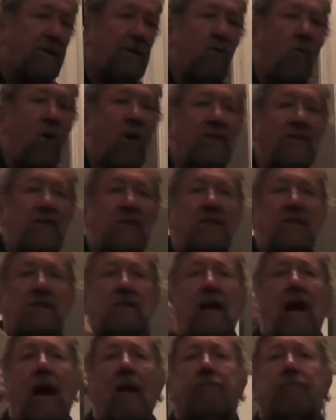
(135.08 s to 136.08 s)
it once
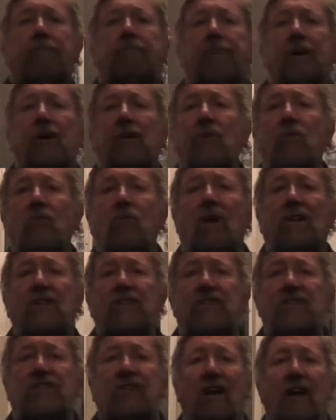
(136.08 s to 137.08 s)
happened
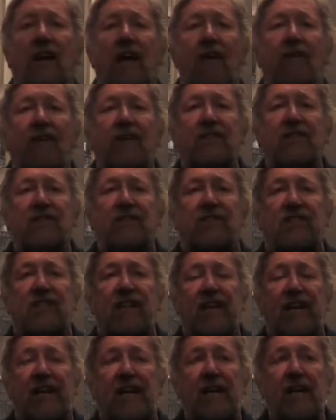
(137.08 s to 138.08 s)
once on Arab's
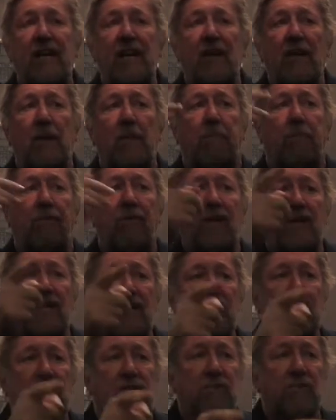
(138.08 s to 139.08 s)
day, the
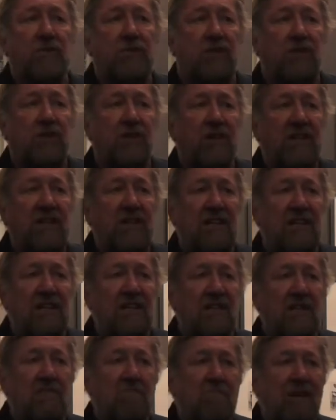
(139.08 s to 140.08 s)
priest was going
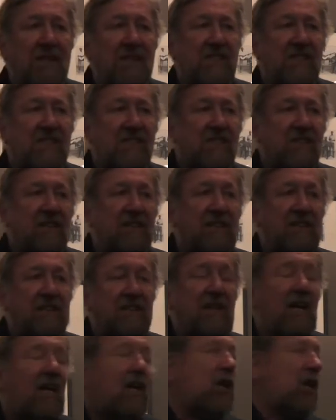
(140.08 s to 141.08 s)
to mass,
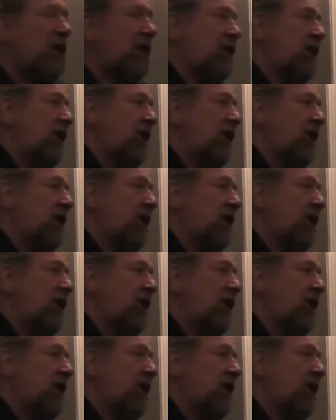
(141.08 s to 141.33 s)
sir. He